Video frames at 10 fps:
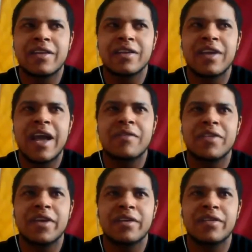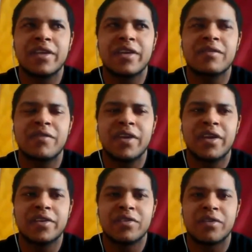doesn't have the
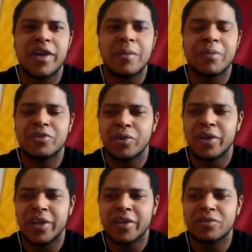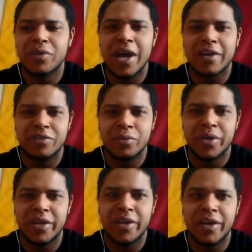convenience or the opportunity to not do
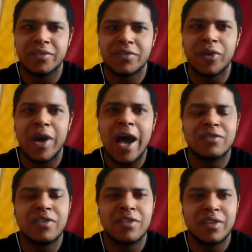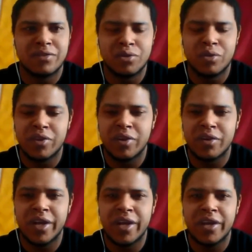what he does. So to the
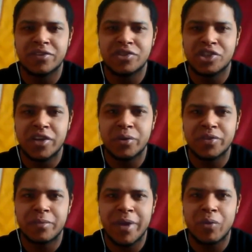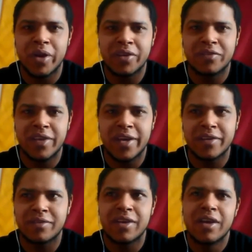degree he's genuine about what he
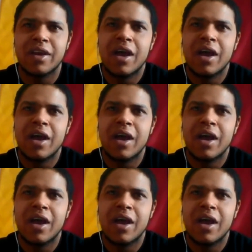says,